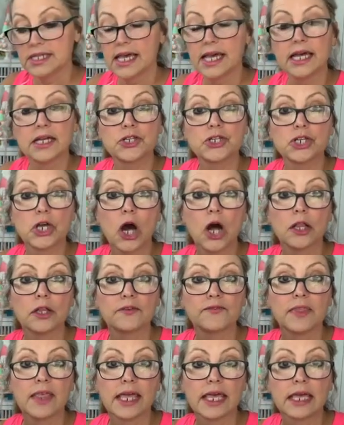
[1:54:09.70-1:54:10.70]
will attach
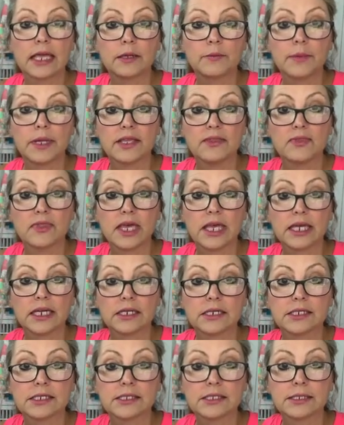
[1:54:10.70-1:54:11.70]
all of the handmade
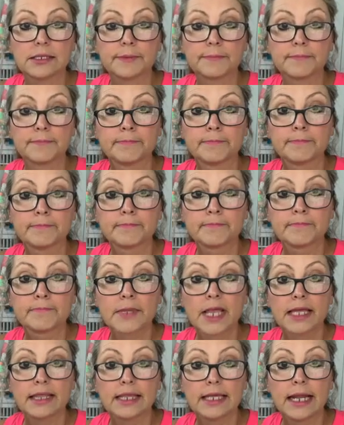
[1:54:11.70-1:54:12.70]
things
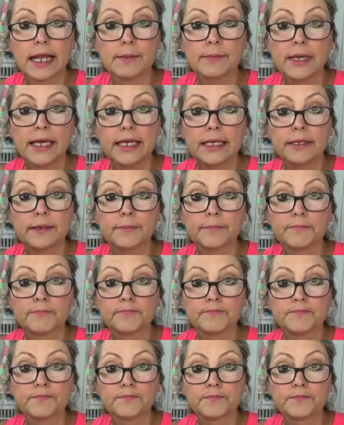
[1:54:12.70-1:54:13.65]
that I made.